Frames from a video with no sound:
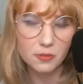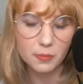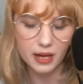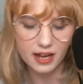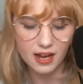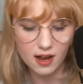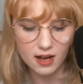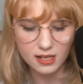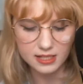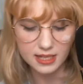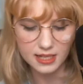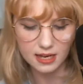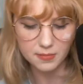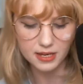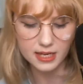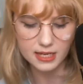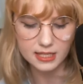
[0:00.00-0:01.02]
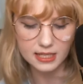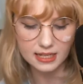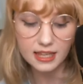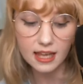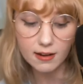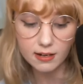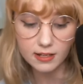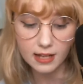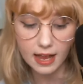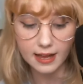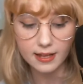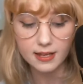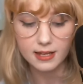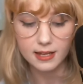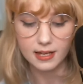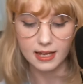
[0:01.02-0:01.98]
my content, because at the end of the
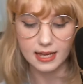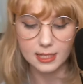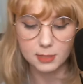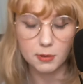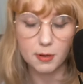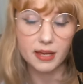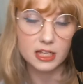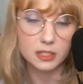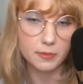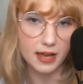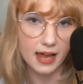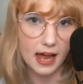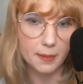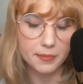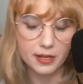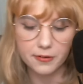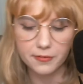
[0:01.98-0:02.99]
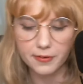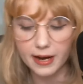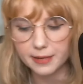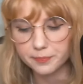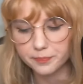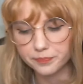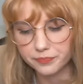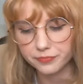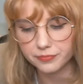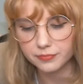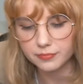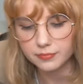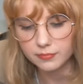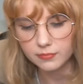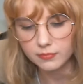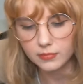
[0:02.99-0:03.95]
day, it's what makes me happy, right?
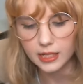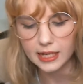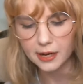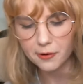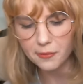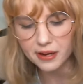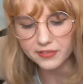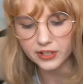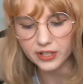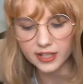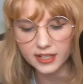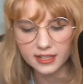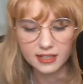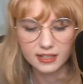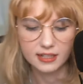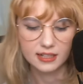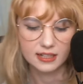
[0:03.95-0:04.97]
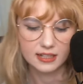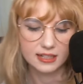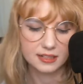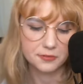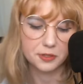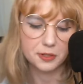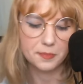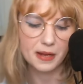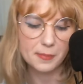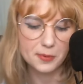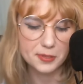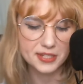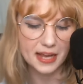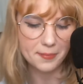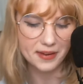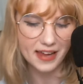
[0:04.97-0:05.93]
However, would people
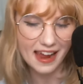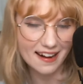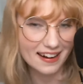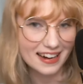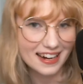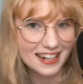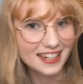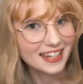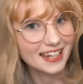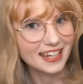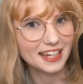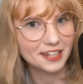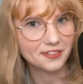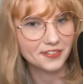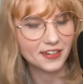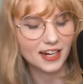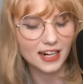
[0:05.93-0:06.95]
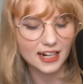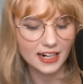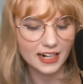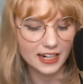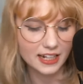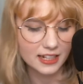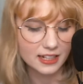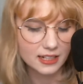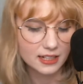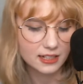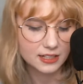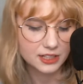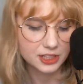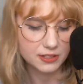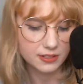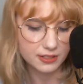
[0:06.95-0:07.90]
stop caring if I
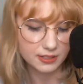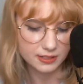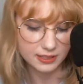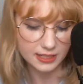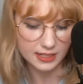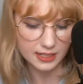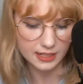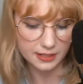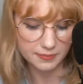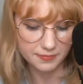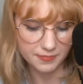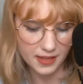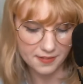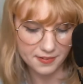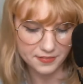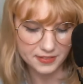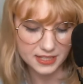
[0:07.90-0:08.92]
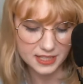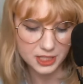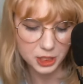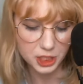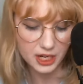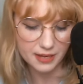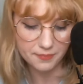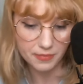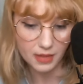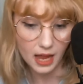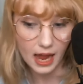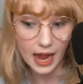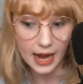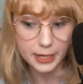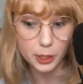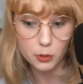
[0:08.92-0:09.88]
did FFTCG?
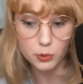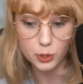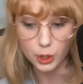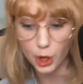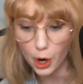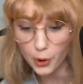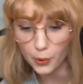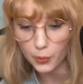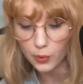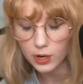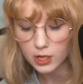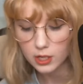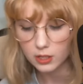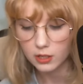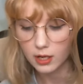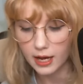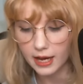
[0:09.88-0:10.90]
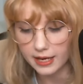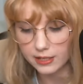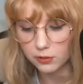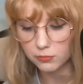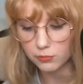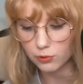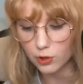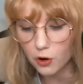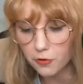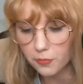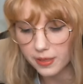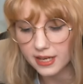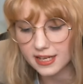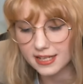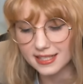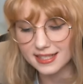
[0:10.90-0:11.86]
I don't know. I don't know,
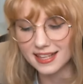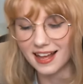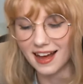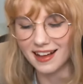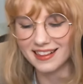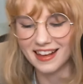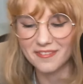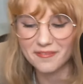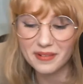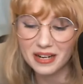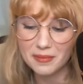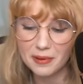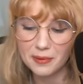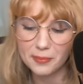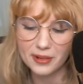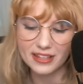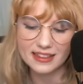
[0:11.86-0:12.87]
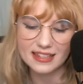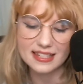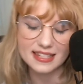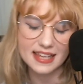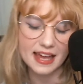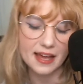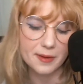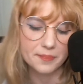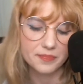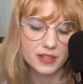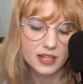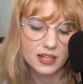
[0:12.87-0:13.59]
because not that many people play this game.